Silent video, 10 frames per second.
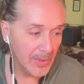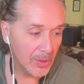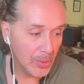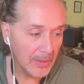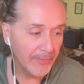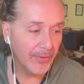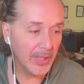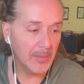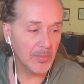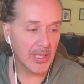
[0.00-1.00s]
twin
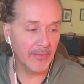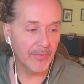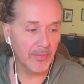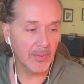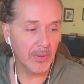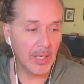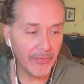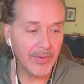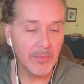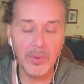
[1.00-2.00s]
flames have
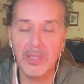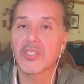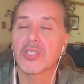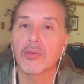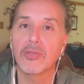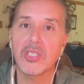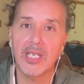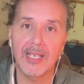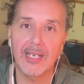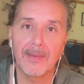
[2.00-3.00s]
often been
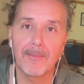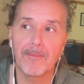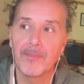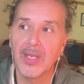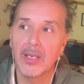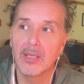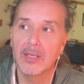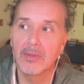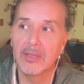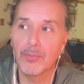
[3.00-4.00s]
associated
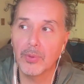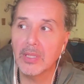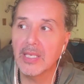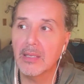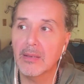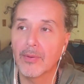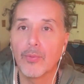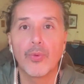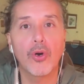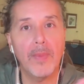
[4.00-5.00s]
with really the
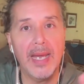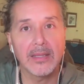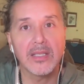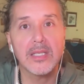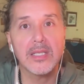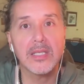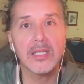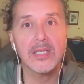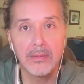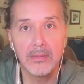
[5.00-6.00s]
romance
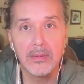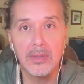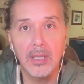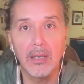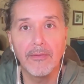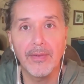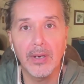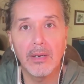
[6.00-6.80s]
of